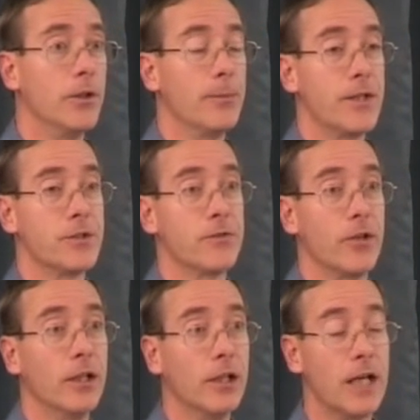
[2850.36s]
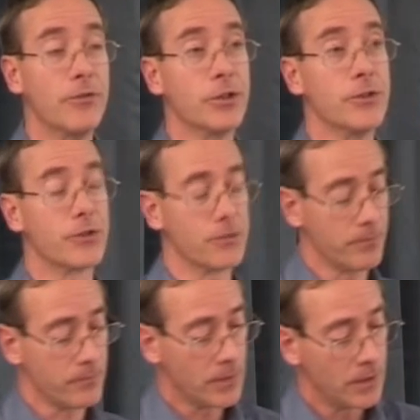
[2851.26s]
on the basis of very little evidence.
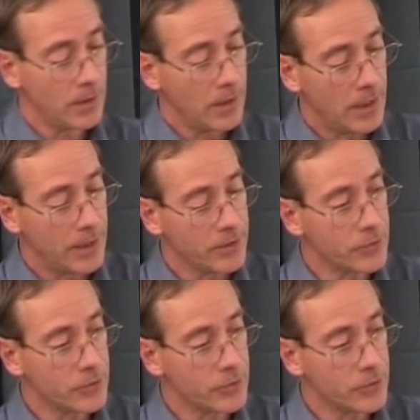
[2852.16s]
And